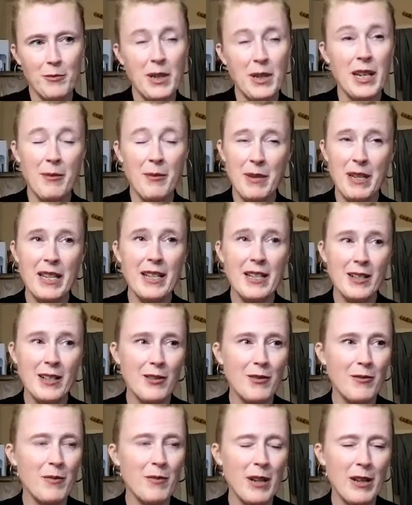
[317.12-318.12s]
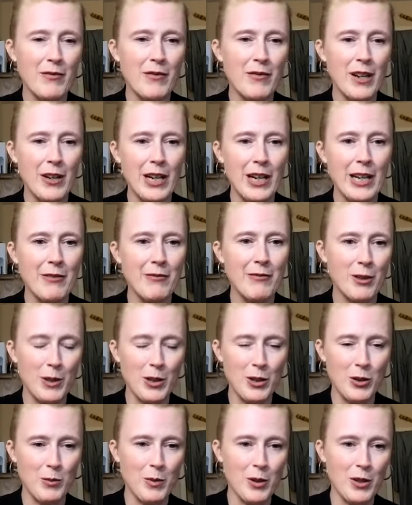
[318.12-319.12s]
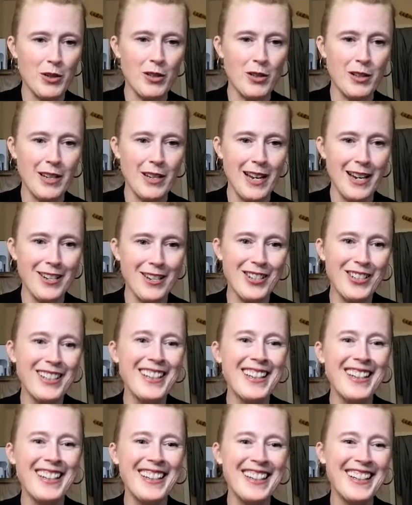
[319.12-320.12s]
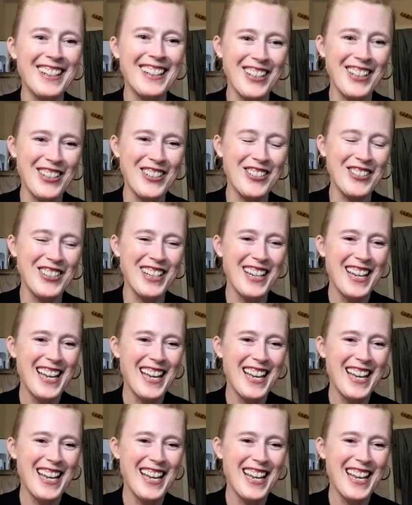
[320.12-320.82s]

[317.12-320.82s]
But I mean, that's a very influential person to actually include